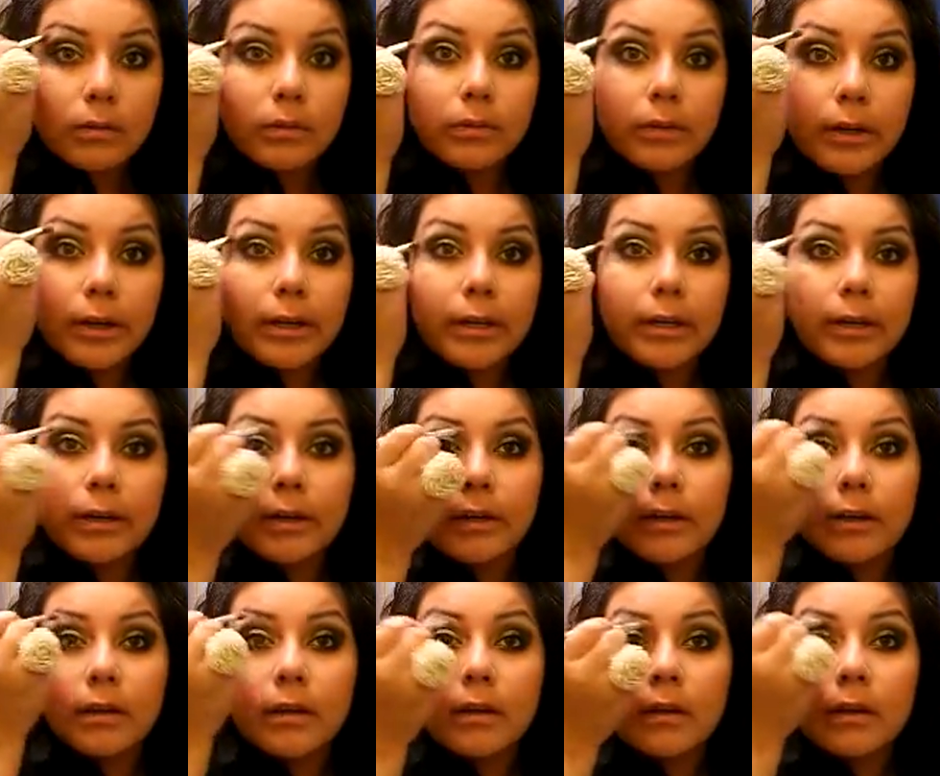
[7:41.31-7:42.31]
right
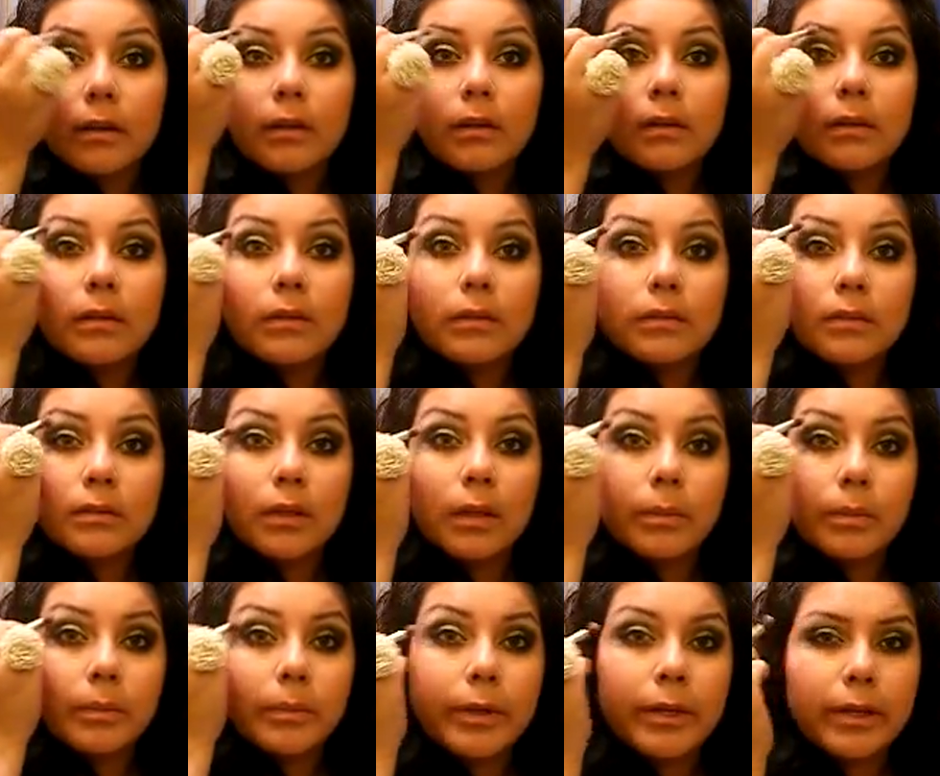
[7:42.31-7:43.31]
here on
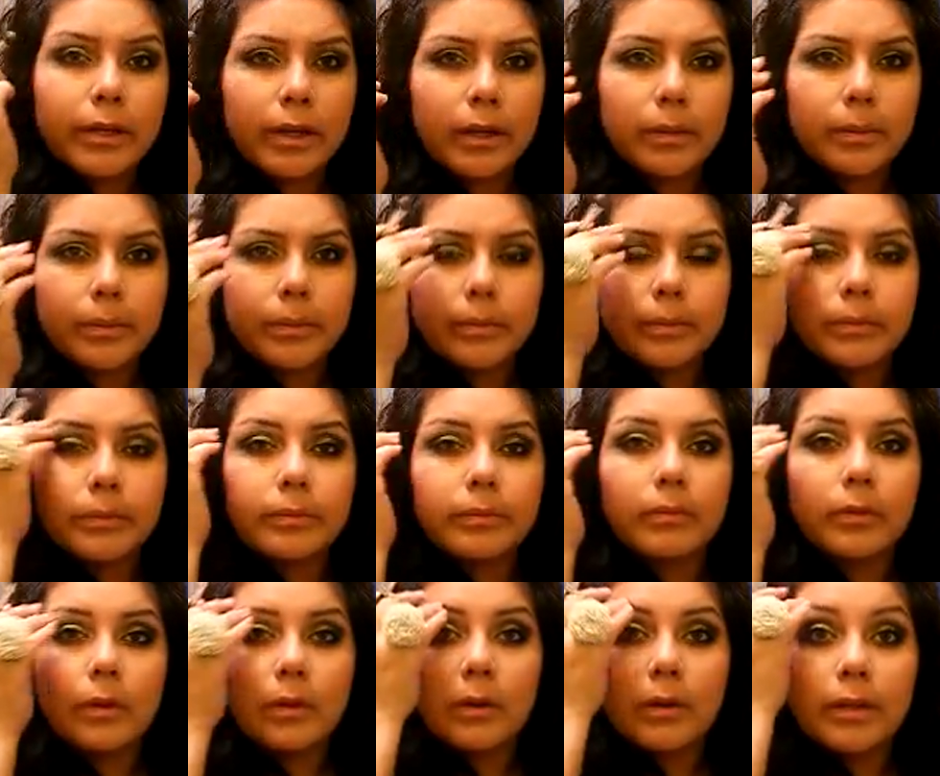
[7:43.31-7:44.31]
top of my eye,
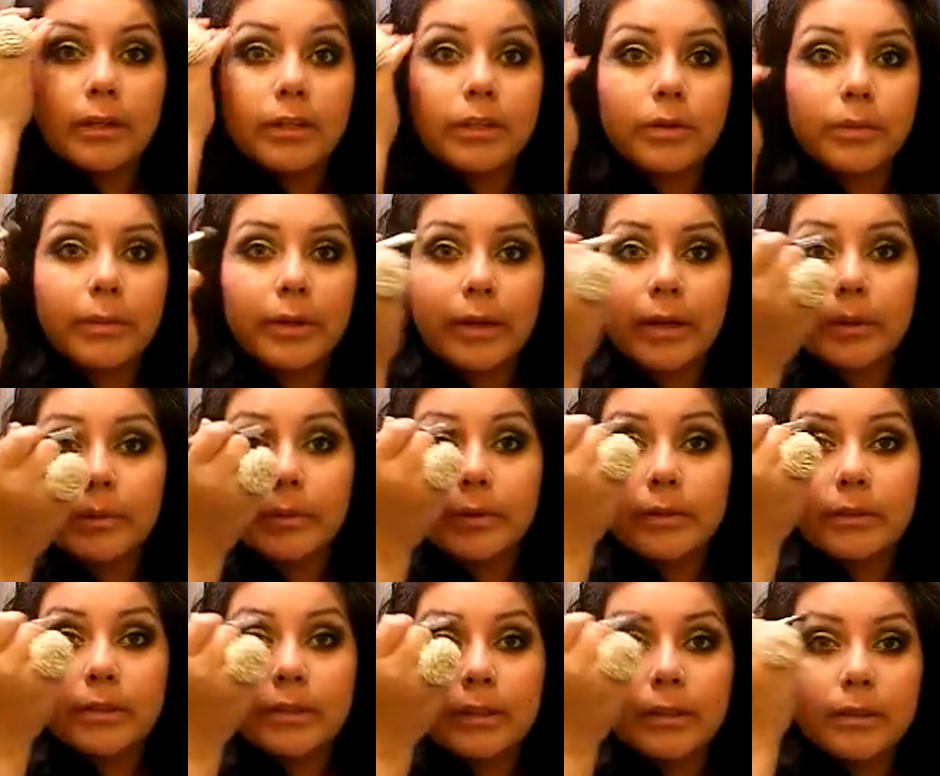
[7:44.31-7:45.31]
well, under my
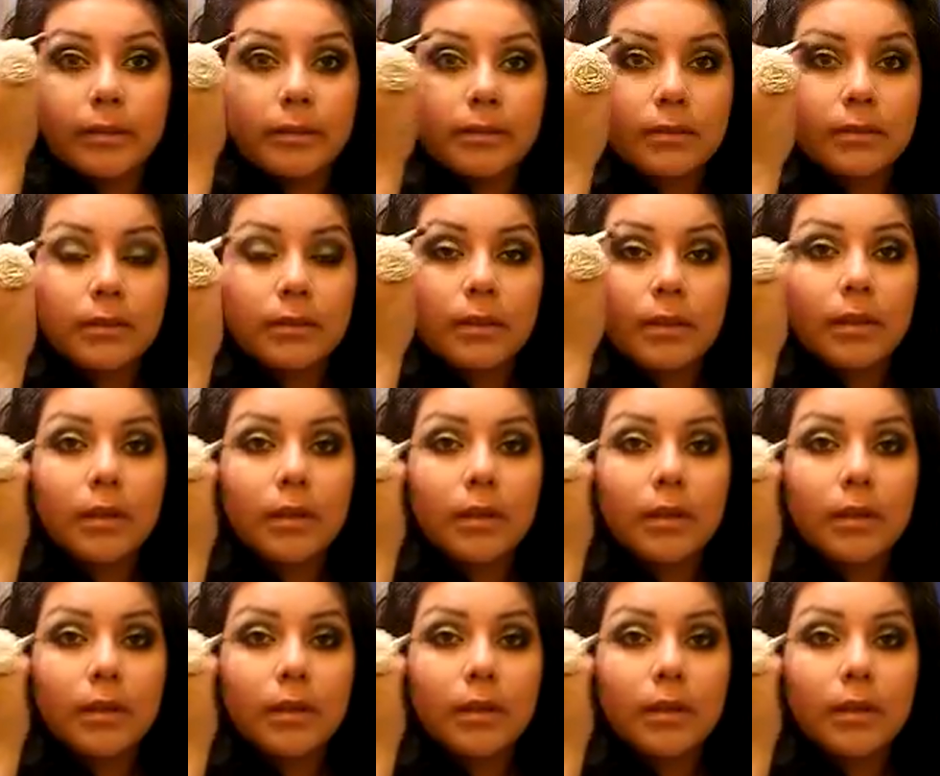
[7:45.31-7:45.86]
eyebrows, I guess.